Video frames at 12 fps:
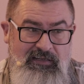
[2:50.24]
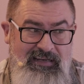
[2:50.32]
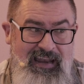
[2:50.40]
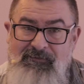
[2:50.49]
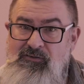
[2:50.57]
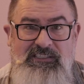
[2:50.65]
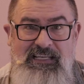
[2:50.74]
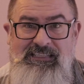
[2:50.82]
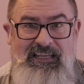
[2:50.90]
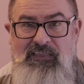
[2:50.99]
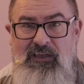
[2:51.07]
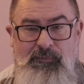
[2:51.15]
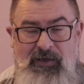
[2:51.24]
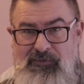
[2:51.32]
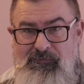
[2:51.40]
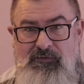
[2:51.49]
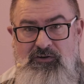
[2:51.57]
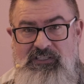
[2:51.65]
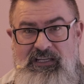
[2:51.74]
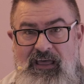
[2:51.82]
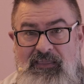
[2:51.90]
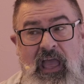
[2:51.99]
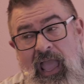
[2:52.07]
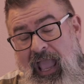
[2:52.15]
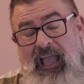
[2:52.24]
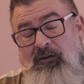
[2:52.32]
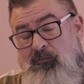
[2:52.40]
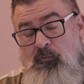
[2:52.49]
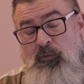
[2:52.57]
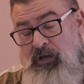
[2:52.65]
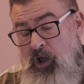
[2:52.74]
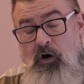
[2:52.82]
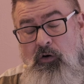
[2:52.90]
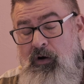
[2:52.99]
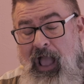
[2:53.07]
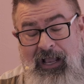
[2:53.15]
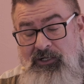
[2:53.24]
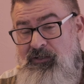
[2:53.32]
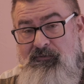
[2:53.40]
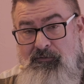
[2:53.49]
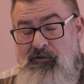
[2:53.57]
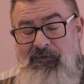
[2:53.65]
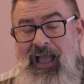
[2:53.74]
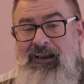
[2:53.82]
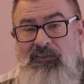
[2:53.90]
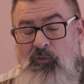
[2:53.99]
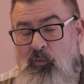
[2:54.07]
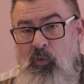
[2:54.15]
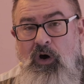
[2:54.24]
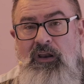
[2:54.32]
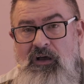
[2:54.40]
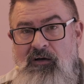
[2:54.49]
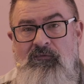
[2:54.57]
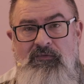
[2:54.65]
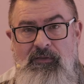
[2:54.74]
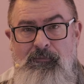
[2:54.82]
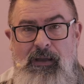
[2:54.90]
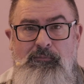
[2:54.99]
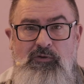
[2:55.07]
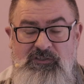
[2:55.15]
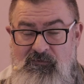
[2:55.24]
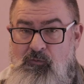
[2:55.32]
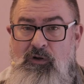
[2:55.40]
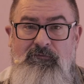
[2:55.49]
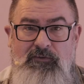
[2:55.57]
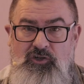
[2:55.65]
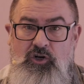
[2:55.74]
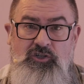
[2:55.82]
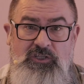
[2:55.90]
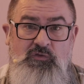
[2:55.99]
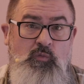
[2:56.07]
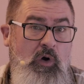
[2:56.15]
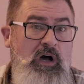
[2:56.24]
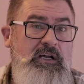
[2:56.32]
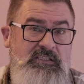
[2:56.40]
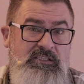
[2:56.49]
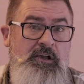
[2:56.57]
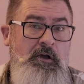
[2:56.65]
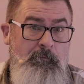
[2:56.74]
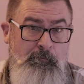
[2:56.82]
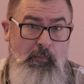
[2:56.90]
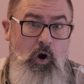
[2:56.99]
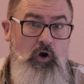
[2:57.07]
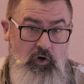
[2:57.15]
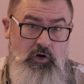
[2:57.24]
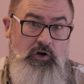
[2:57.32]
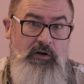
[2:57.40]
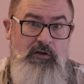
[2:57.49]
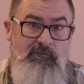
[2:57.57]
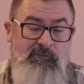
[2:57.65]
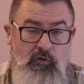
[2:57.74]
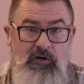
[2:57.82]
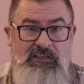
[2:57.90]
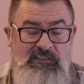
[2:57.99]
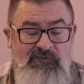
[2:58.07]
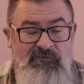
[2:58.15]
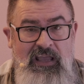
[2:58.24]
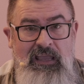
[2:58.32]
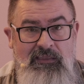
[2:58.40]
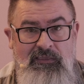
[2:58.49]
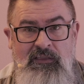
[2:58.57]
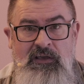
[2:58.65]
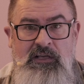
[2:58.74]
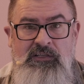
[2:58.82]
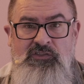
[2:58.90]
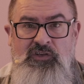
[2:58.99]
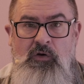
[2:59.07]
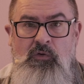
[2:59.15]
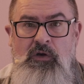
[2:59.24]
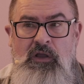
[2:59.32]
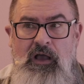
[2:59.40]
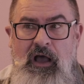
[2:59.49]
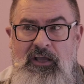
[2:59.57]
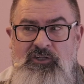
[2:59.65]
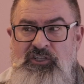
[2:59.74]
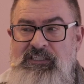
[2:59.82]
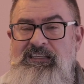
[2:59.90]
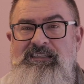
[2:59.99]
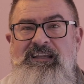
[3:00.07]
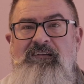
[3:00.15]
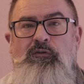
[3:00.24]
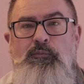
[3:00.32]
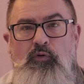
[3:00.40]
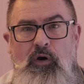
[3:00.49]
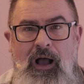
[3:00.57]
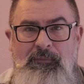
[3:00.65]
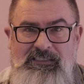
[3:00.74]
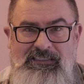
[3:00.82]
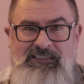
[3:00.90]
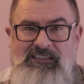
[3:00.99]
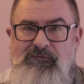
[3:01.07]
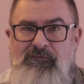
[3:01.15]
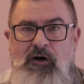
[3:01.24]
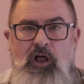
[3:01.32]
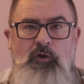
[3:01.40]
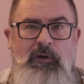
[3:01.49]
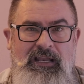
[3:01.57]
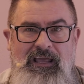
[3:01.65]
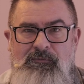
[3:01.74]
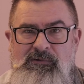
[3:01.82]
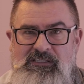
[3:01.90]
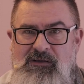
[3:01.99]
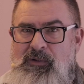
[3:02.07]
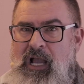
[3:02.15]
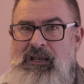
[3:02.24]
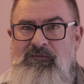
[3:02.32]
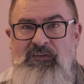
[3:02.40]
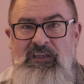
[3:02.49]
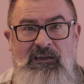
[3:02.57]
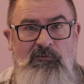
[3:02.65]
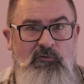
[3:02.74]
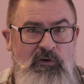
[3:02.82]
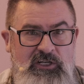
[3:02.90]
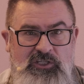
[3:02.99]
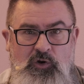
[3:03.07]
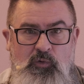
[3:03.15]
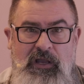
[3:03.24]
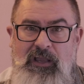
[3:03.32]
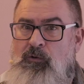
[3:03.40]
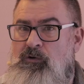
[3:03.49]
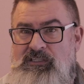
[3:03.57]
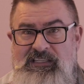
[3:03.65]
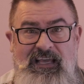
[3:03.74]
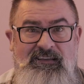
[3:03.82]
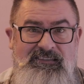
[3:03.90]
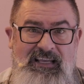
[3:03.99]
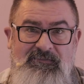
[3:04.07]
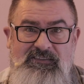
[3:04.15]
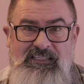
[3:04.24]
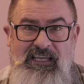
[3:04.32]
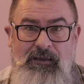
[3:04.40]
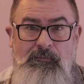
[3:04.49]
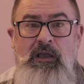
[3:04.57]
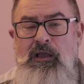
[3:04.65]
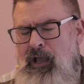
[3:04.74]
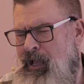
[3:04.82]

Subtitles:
Never says anything about the first death. And we know, actually, for a fact, that one of the members of one of the churches was martyred for his faith. So Jesus never promises that following him is some kind get-rich-quick or stay-safe scheme.